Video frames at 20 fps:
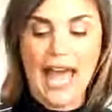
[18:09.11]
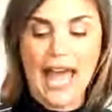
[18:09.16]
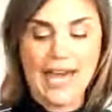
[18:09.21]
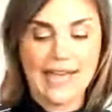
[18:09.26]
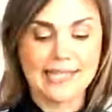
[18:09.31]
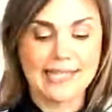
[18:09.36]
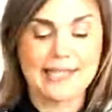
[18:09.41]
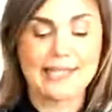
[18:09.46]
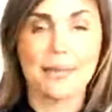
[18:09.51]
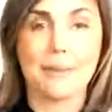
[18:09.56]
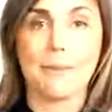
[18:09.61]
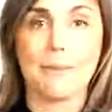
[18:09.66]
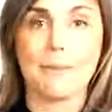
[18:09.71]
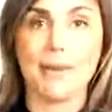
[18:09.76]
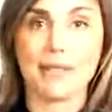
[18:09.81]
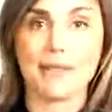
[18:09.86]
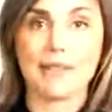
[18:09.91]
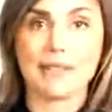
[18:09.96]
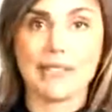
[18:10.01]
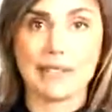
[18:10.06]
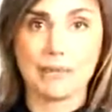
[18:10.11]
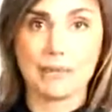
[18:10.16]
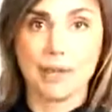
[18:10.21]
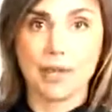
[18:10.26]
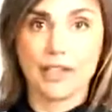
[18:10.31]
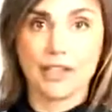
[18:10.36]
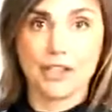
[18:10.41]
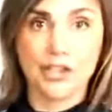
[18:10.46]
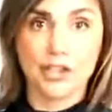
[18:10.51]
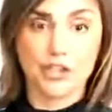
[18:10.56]
add some melted
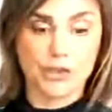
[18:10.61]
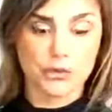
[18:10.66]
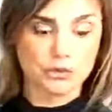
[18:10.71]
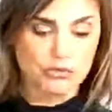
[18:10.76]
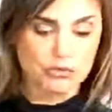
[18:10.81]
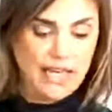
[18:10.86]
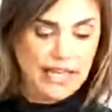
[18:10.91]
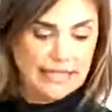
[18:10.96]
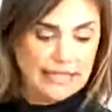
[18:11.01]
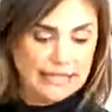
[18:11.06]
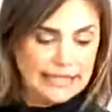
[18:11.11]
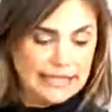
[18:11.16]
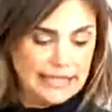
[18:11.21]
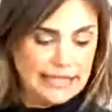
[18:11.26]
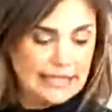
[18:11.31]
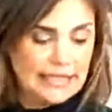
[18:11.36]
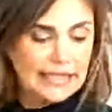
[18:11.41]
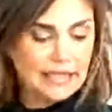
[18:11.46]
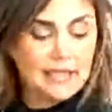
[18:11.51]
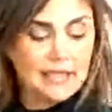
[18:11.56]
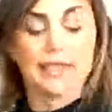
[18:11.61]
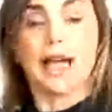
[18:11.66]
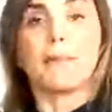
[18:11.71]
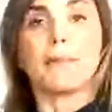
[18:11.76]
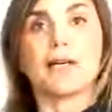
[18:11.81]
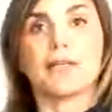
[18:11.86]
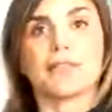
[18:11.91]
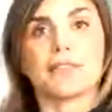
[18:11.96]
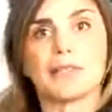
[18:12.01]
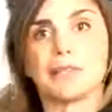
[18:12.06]
butter directly, not
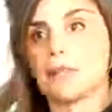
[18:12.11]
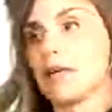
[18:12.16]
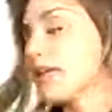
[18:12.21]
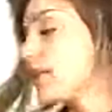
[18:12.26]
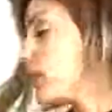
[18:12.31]
melted butter,